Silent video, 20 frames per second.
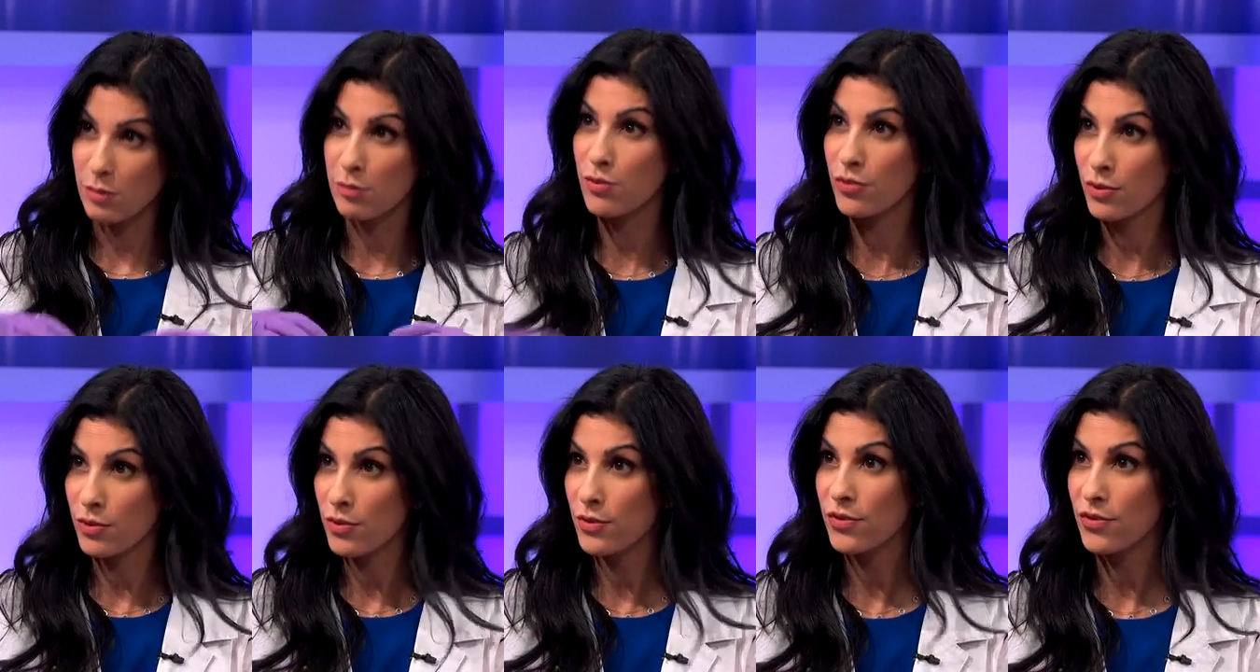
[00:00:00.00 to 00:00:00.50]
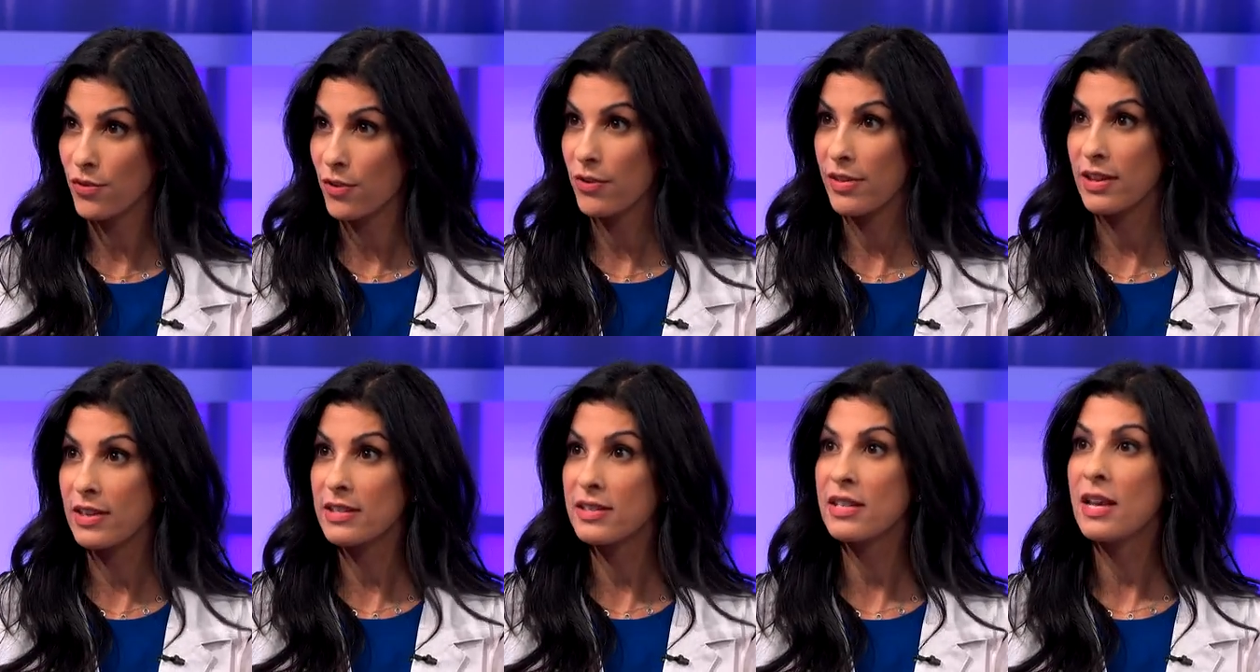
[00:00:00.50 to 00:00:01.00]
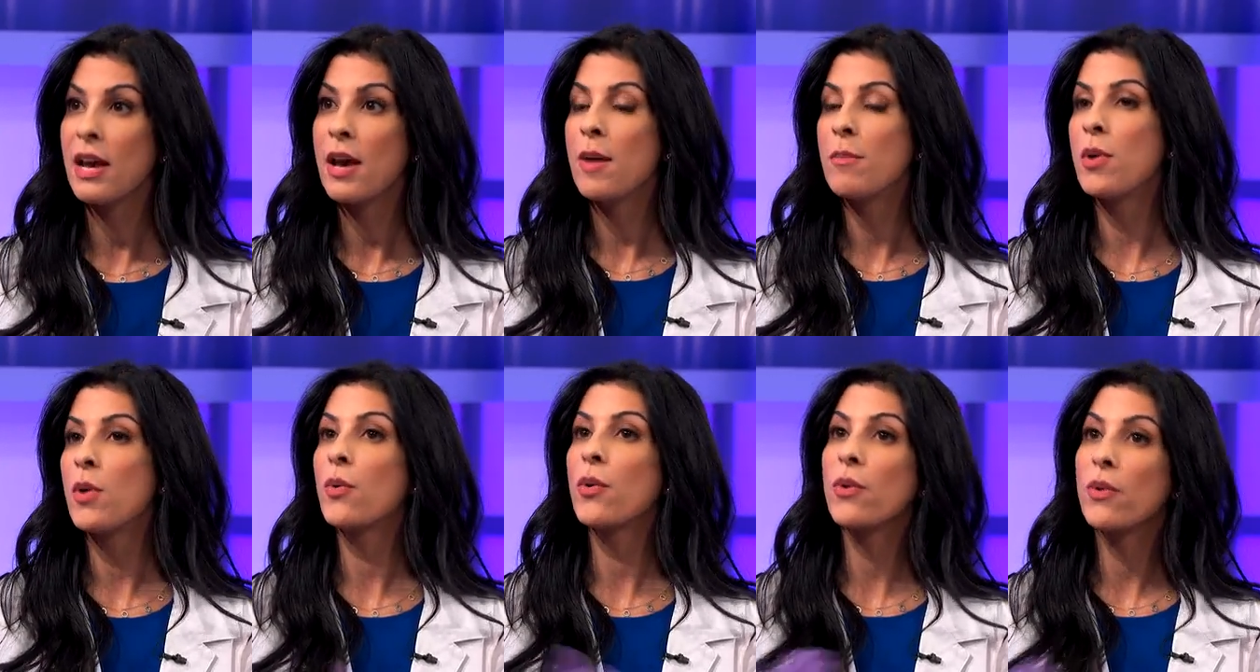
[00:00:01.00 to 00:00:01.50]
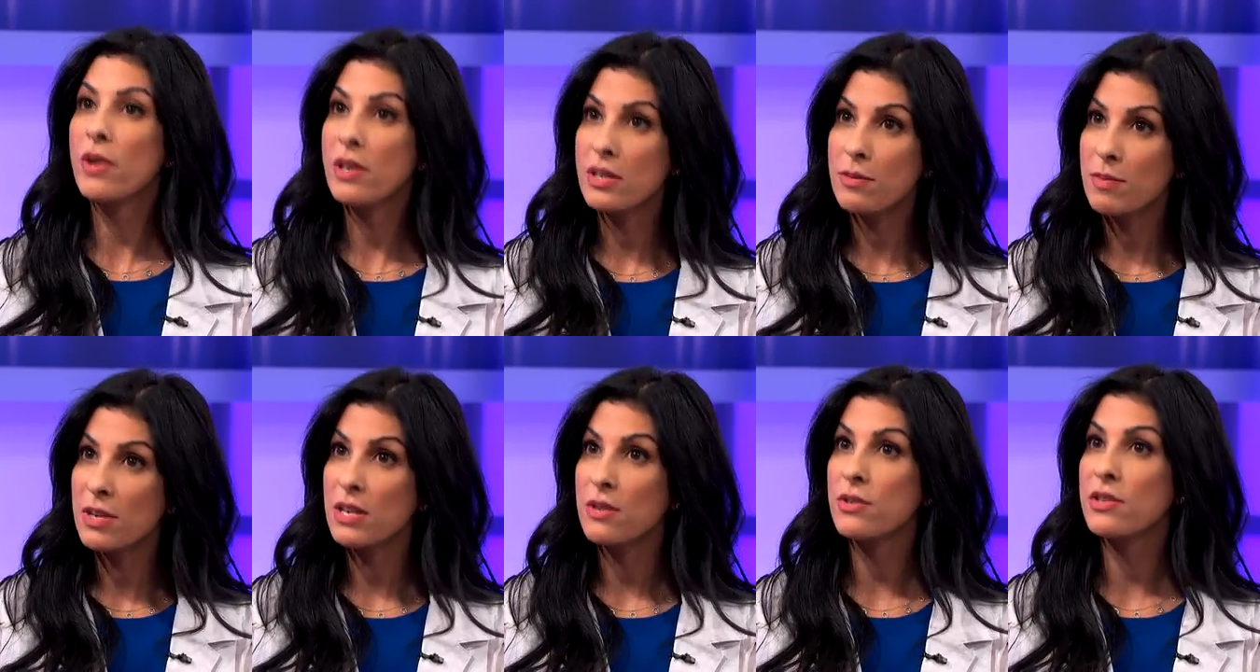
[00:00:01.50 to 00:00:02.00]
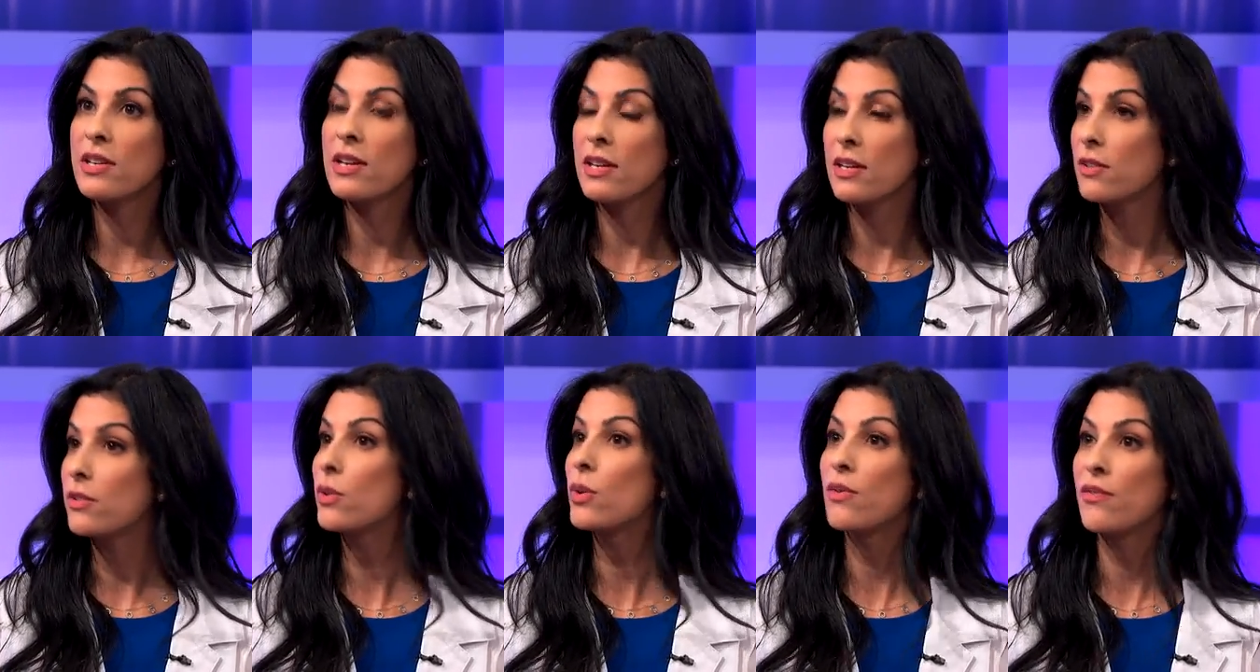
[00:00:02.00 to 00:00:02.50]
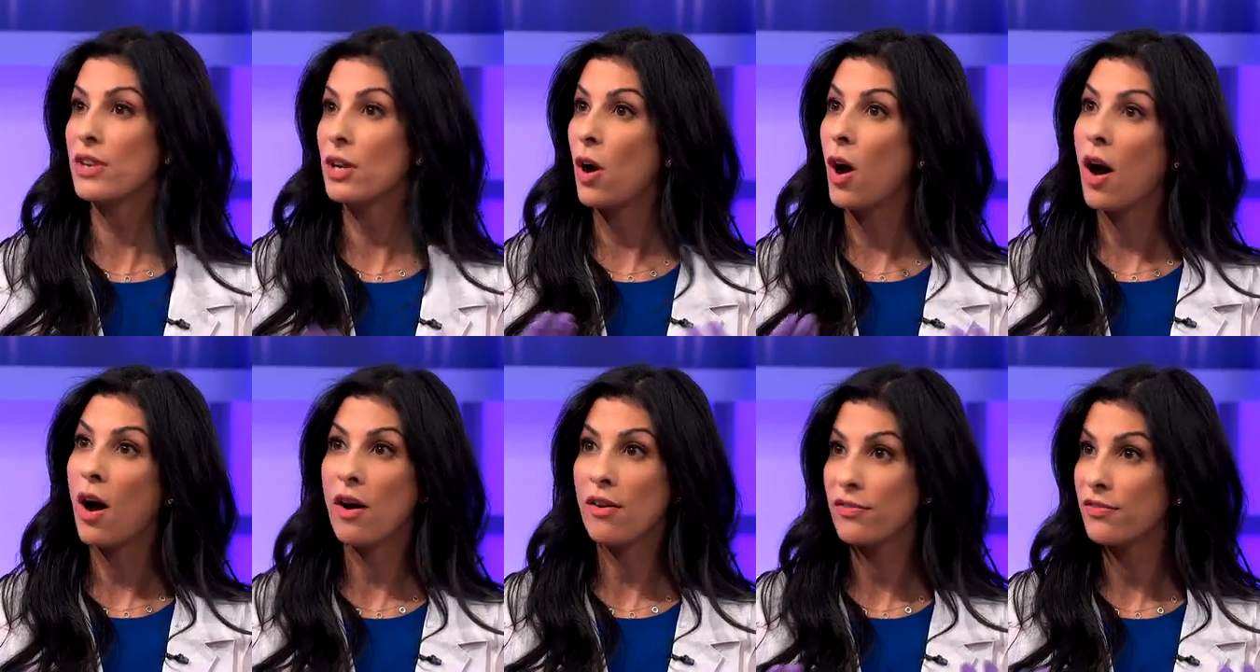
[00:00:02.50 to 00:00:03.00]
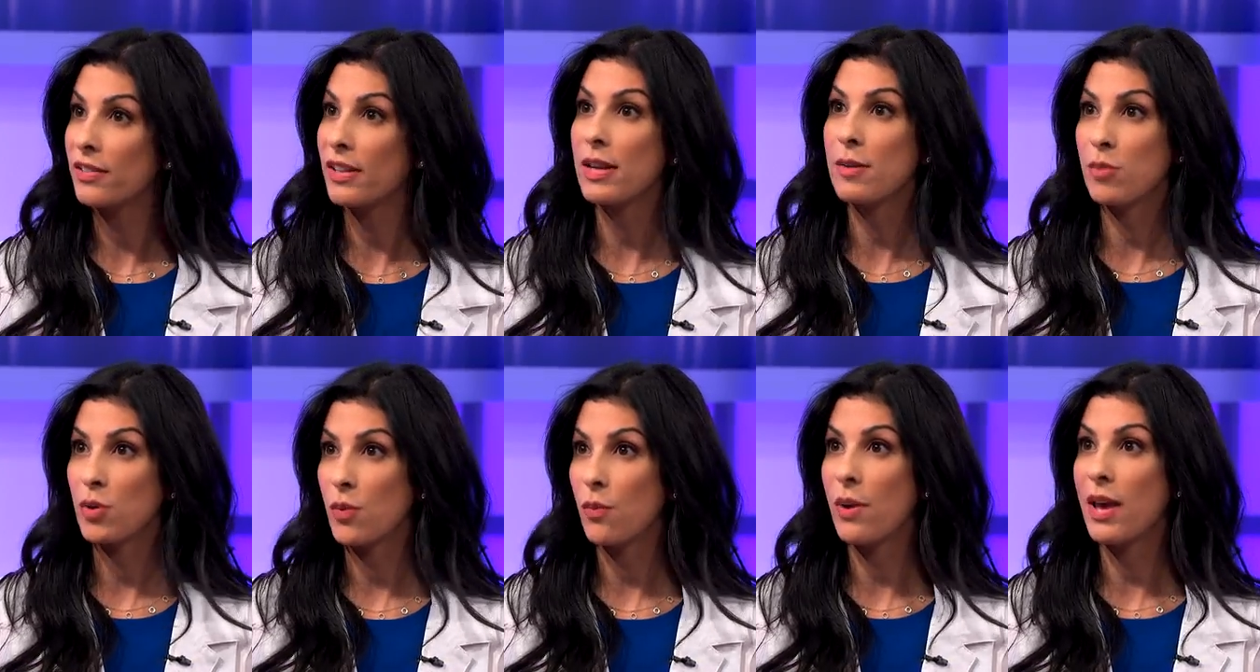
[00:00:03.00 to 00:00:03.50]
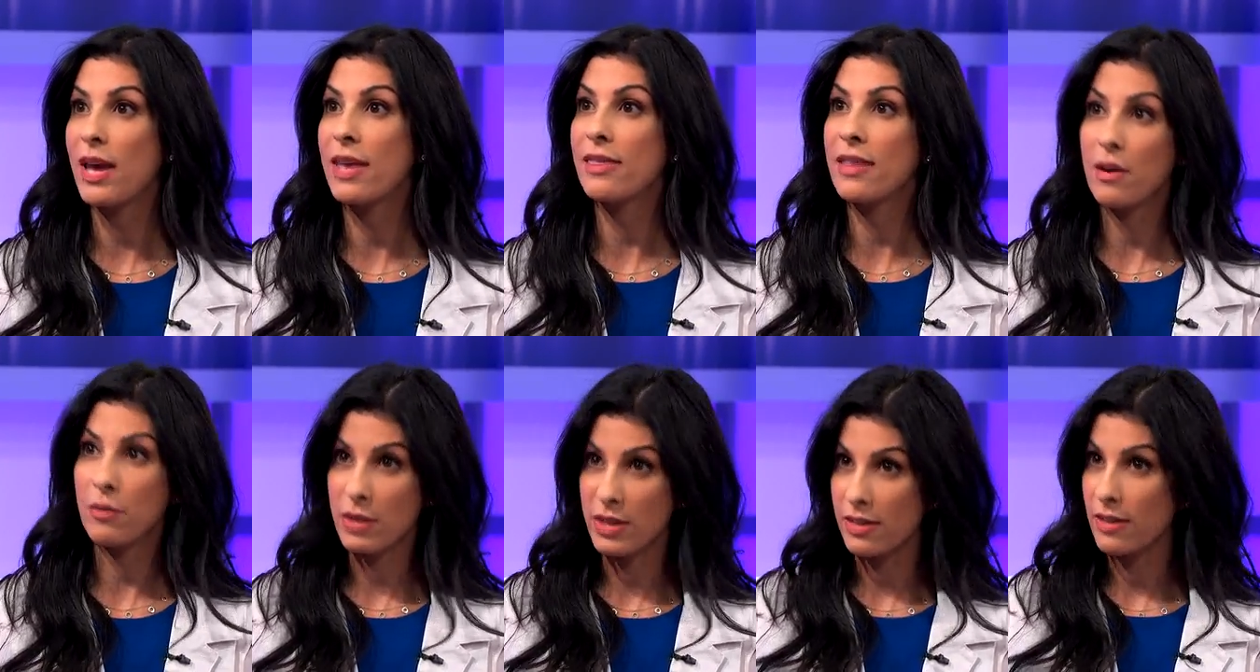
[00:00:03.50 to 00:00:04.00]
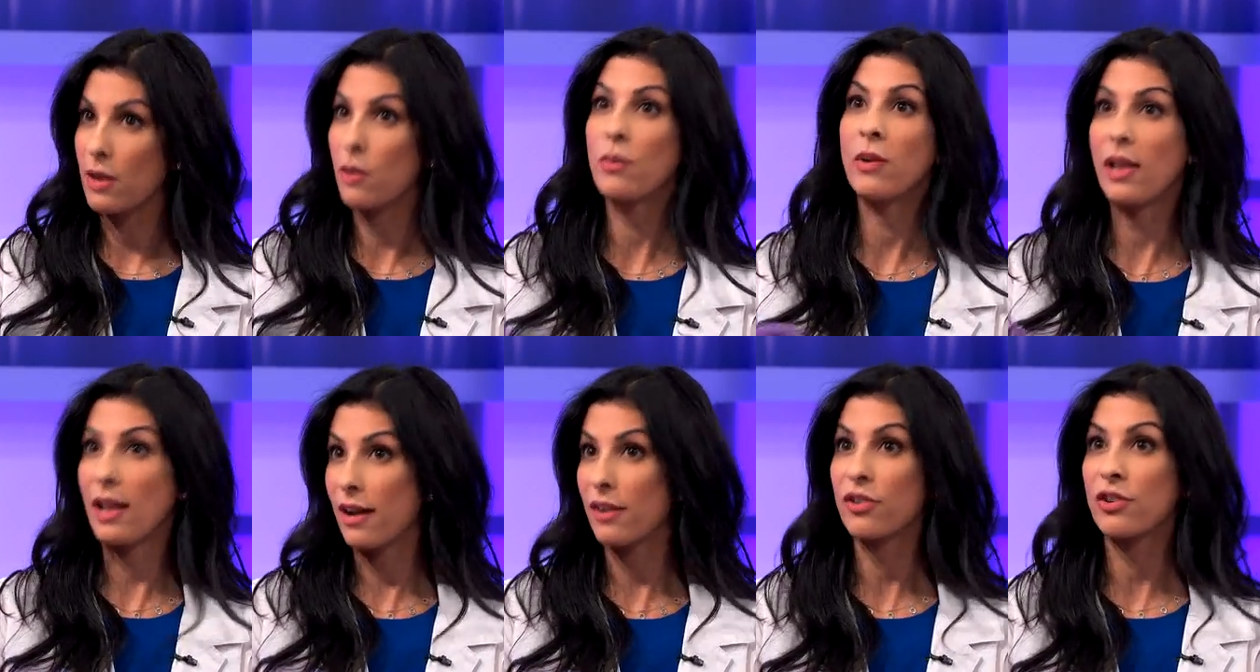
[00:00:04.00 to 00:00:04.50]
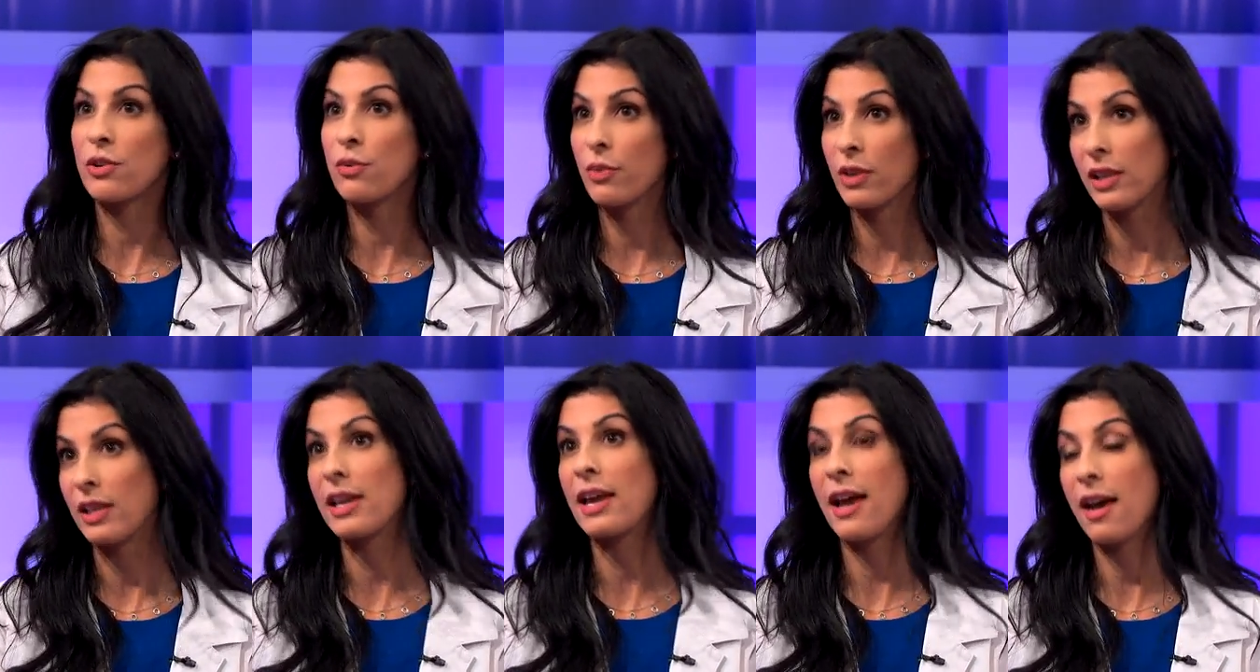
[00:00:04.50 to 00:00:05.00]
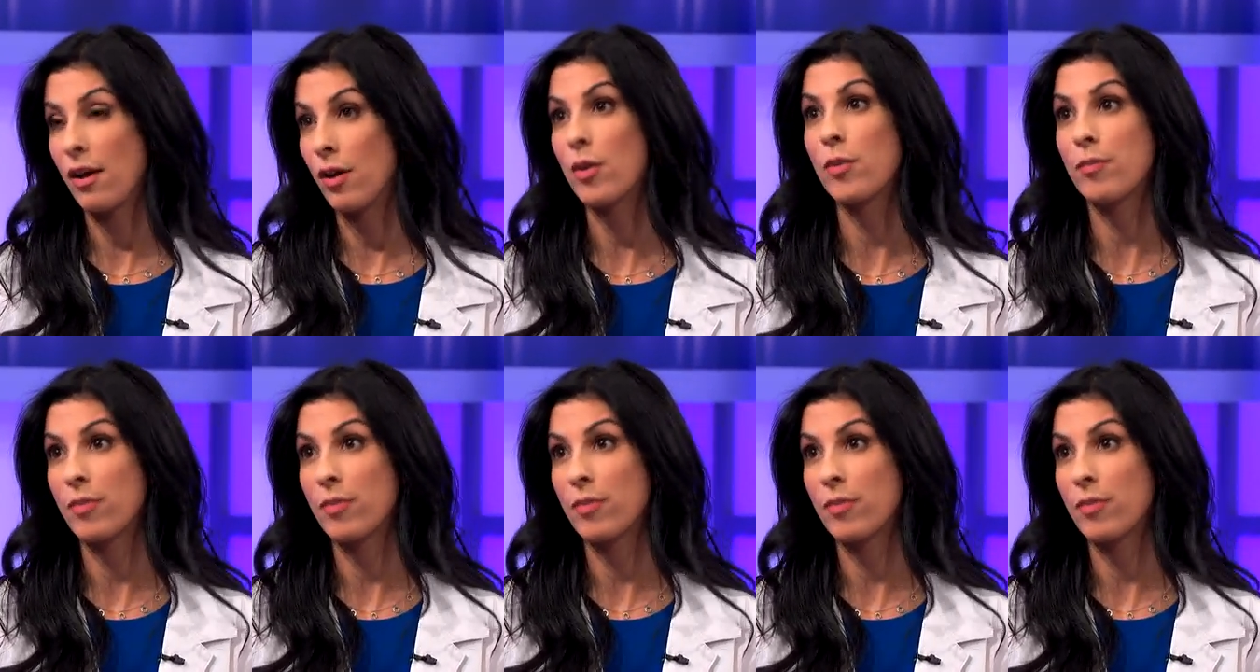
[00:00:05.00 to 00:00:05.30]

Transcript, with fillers: mm-hmm. approved mm -hmm. for this, but we're going to be using it in sort of an off-label way that we think will actually really and, help.